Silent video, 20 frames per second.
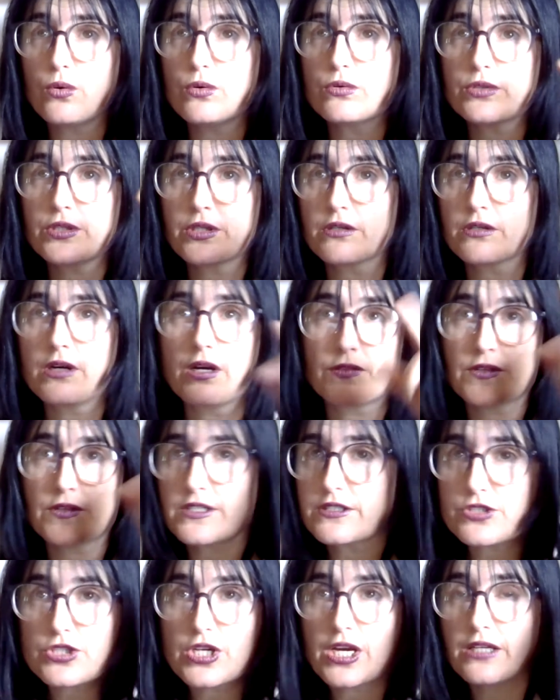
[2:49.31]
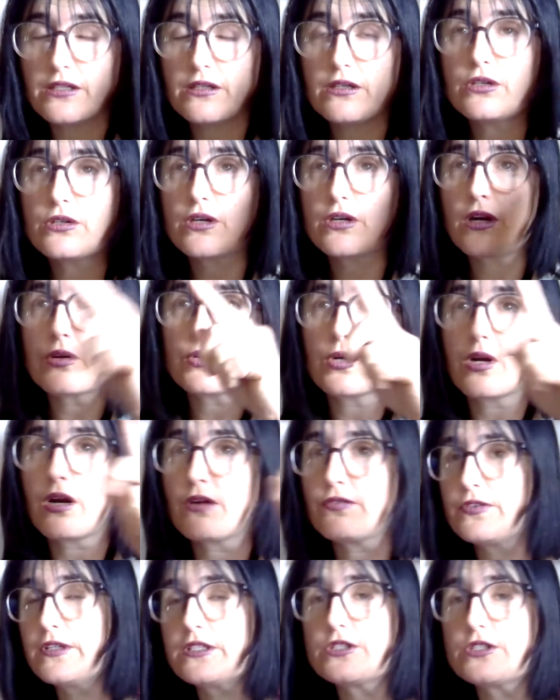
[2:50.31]
you're on this channel, go to our
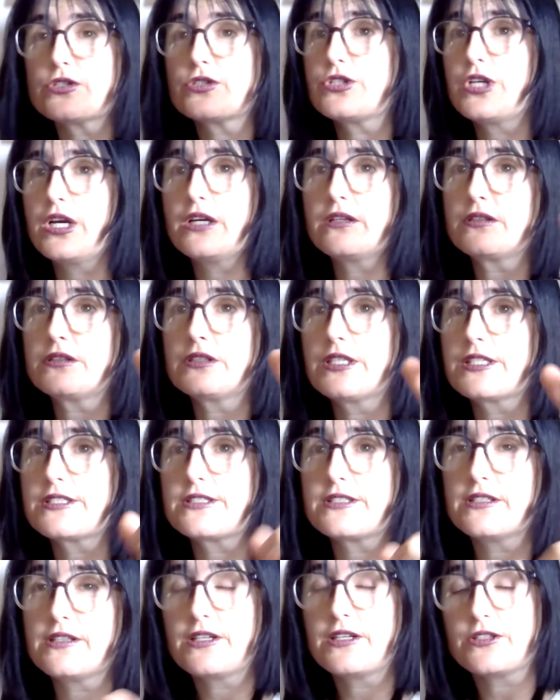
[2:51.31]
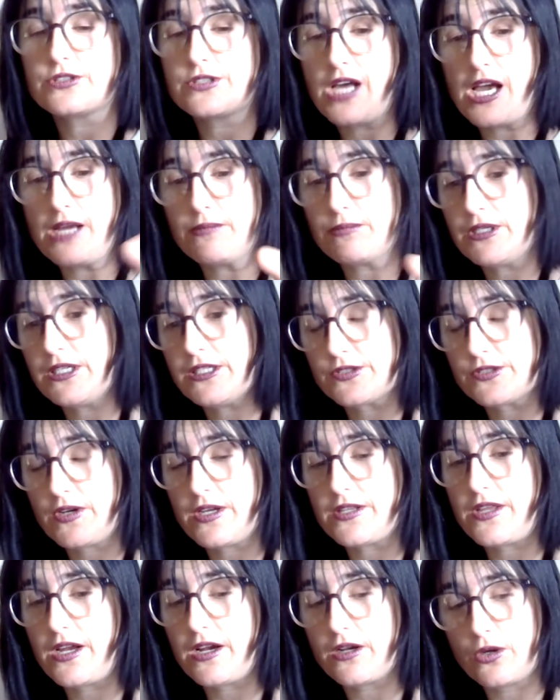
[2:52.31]
future channel list, and there's Time Keys right
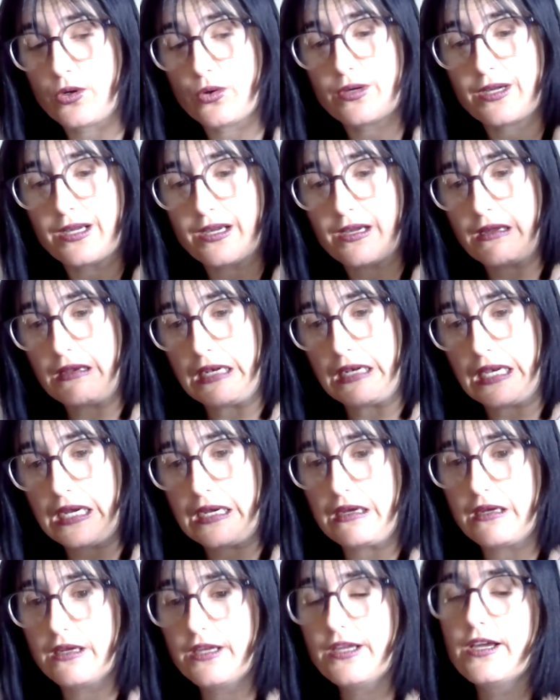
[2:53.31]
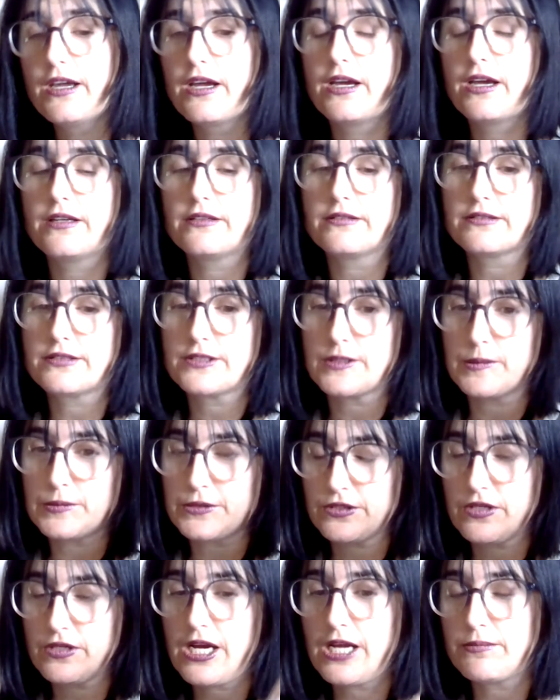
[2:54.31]
there, and go click and
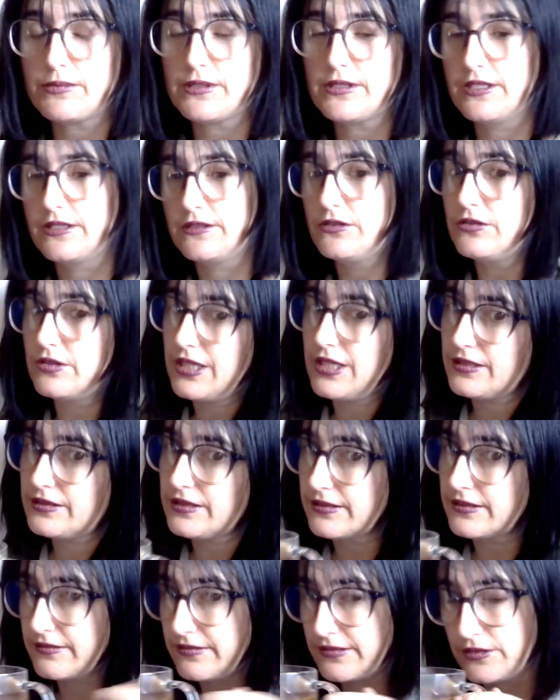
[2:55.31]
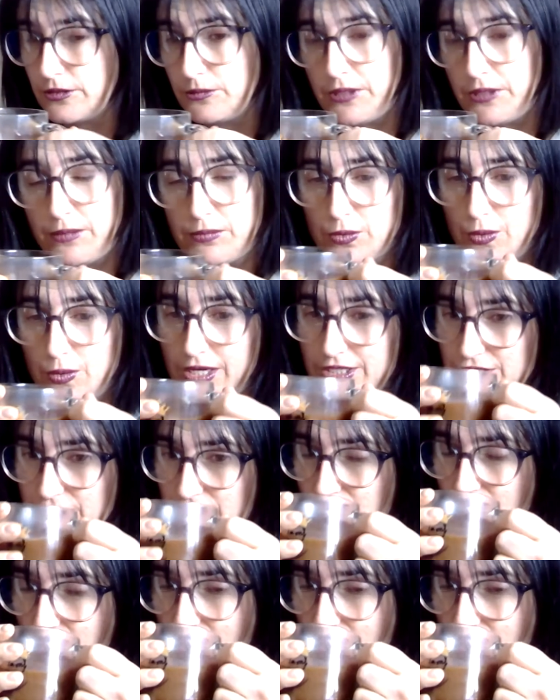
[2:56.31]
subscribe, and then you'll get it, and you'll be able to watch it